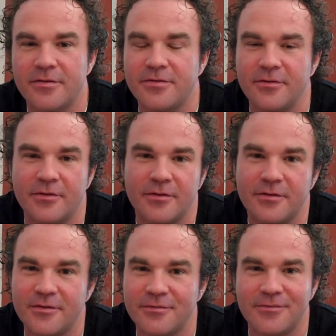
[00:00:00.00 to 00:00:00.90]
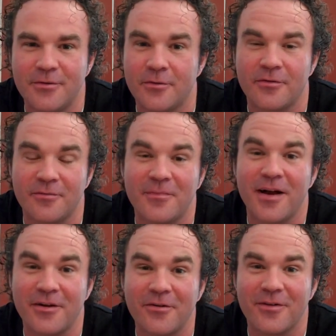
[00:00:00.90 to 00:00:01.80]
during the course of
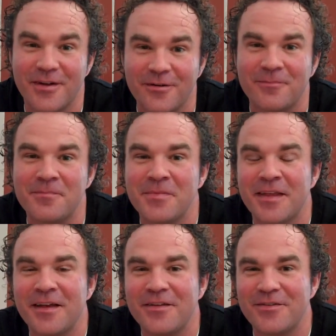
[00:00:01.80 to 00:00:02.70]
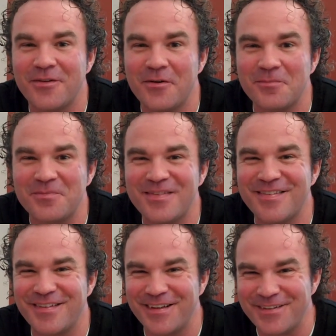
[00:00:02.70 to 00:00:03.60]
my career. So
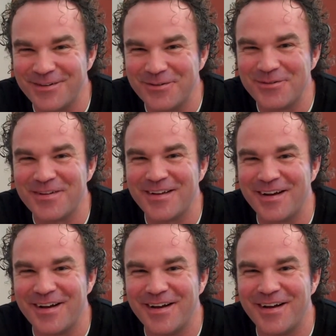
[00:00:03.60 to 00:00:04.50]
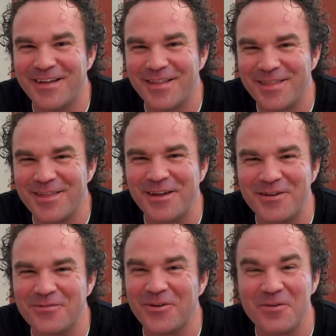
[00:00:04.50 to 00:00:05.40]
stay tuned. Thank
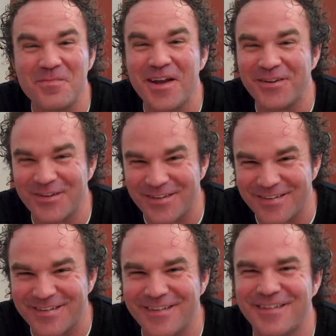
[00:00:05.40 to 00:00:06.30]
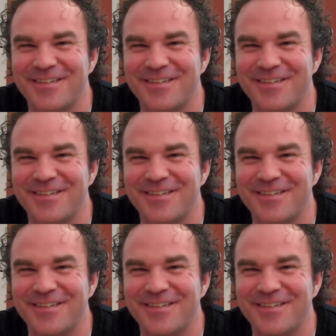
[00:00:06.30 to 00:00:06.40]
you for your patience.